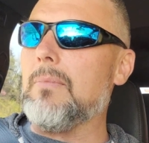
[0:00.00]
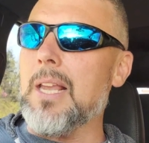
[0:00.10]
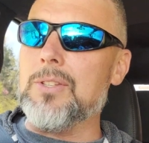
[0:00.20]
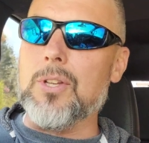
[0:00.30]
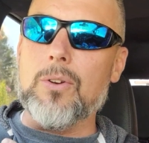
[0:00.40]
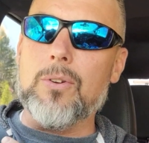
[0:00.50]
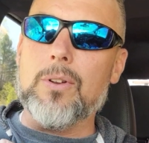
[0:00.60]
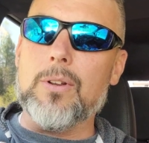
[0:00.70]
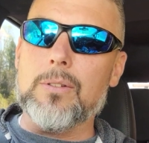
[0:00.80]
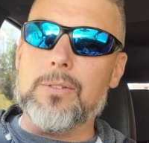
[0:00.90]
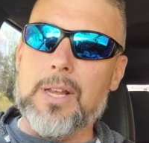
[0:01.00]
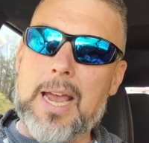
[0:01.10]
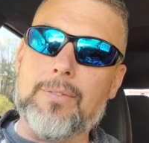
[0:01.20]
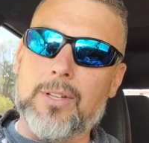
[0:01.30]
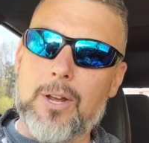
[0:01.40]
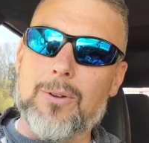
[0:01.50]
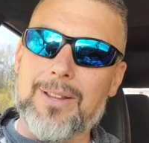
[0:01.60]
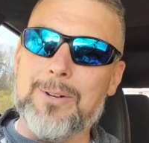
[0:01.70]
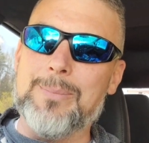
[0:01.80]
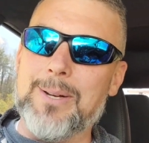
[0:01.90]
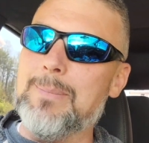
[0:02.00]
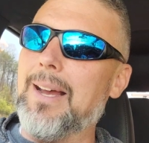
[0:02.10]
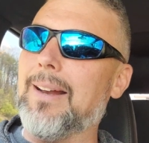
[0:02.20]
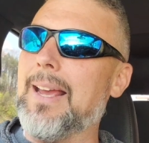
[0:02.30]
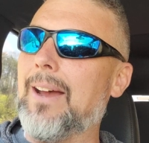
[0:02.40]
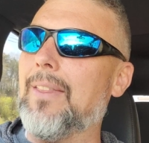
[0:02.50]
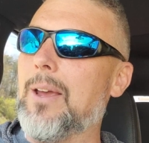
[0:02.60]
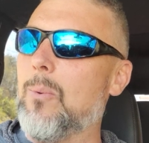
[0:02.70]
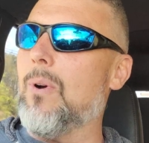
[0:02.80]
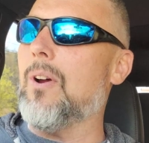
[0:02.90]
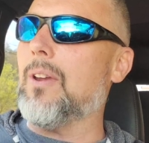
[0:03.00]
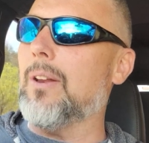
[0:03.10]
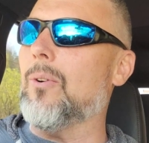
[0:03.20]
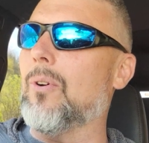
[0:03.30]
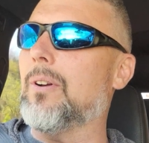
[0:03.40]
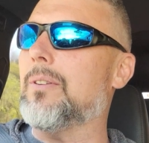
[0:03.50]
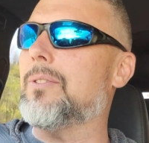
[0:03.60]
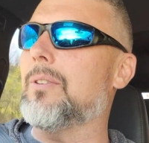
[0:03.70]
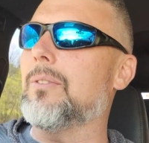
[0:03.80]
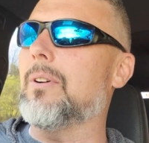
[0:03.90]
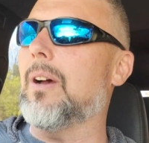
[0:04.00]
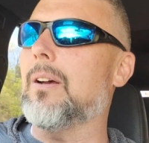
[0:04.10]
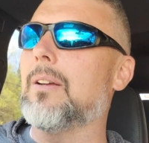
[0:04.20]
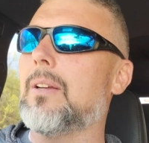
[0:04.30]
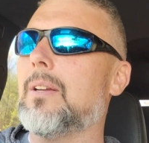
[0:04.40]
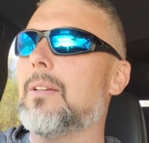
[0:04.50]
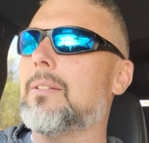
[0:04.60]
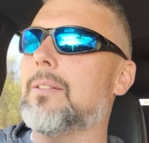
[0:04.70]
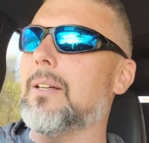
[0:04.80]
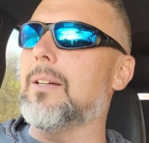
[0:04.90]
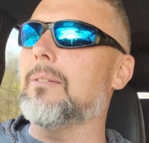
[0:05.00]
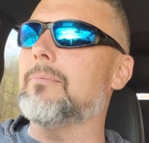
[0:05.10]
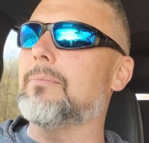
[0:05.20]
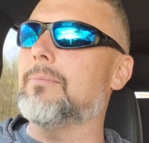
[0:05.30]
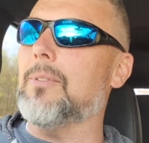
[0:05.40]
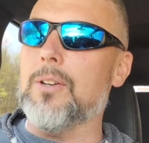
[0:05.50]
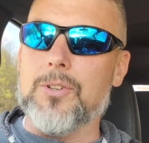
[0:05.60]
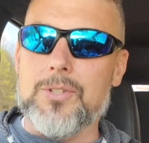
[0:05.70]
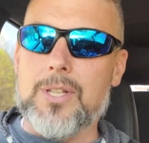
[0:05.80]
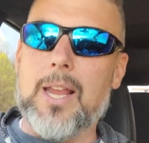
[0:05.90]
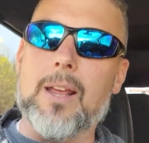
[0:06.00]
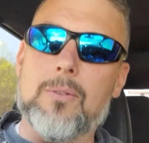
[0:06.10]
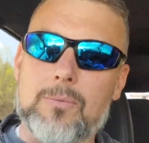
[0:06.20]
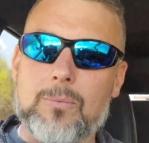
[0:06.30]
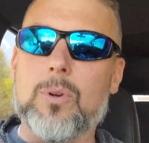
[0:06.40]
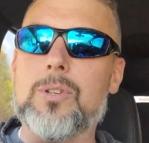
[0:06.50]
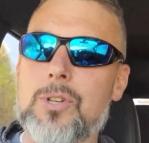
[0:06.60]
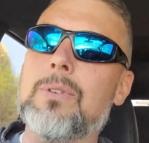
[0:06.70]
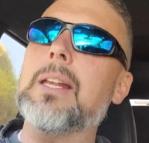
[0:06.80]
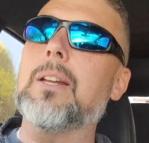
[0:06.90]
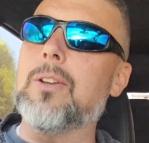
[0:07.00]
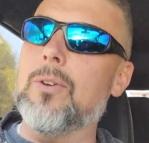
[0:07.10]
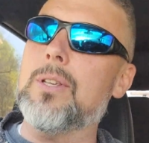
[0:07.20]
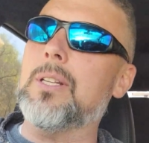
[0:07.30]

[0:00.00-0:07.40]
and so you have to know a little bit about how they work in order to understand what you need to do as an